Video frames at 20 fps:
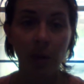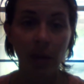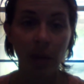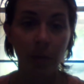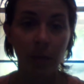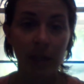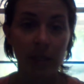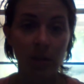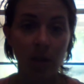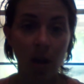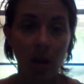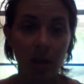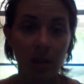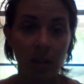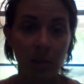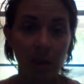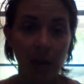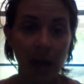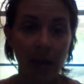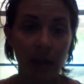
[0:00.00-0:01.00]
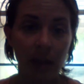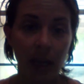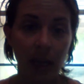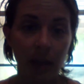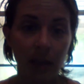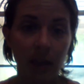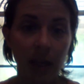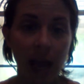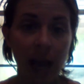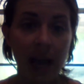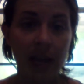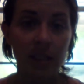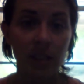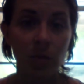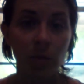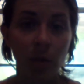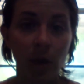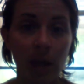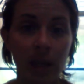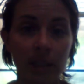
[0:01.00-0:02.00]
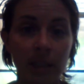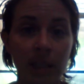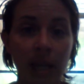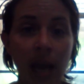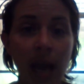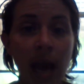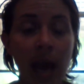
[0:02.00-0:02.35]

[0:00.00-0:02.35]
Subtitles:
that we talked about in class was